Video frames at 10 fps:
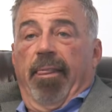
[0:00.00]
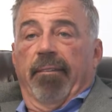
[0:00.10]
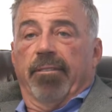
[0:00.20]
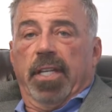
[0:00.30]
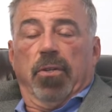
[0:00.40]

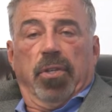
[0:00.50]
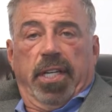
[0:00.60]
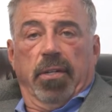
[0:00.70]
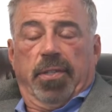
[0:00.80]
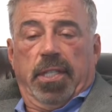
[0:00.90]
They don't
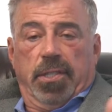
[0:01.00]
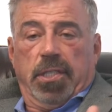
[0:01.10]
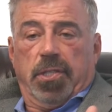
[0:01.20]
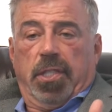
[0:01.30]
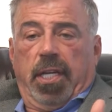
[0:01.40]
care. They
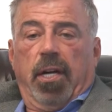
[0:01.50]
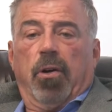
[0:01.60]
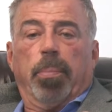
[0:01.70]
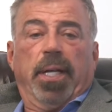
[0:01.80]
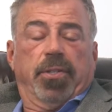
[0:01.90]
just
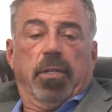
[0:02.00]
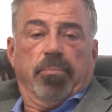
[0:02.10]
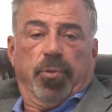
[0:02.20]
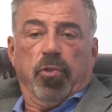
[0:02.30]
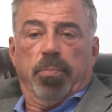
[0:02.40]
care about the
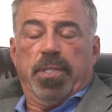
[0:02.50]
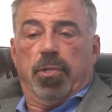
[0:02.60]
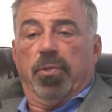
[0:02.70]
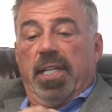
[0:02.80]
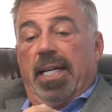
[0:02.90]
improvement.
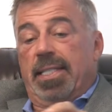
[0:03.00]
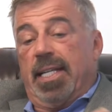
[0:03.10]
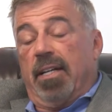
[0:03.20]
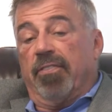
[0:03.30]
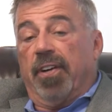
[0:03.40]
So they
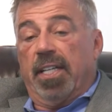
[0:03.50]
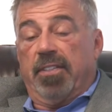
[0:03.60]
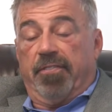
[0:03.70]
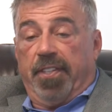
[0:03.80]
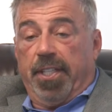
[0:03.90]
identify
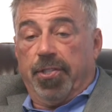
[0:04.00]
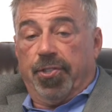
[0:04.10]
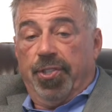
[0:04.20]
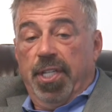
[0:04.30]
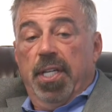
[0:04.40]
the
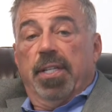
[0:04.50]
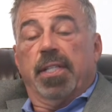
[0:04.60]
finish, they